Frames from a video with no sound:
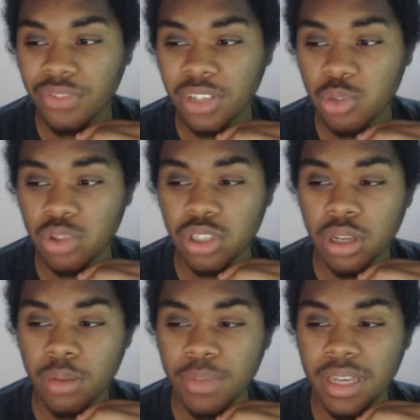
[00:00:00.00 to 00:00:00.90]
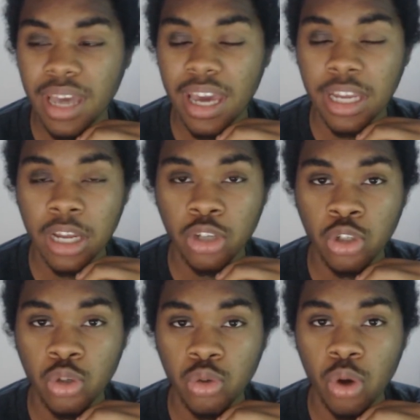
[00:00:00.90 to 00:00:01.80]
I think this one's going to be a
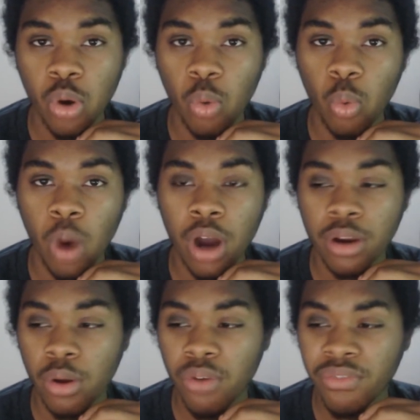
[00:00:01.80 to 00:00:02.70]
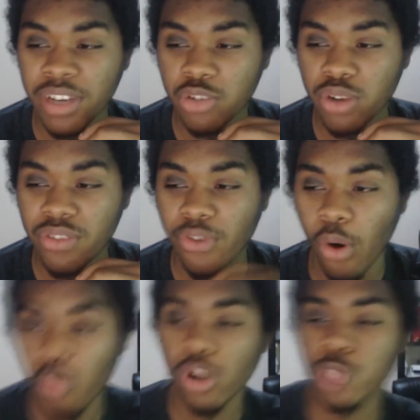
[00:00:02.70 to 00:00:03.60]
2-1 victory
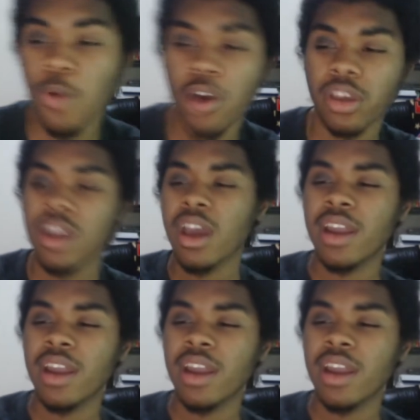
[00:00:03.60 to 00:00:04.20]
for Wolfsburg.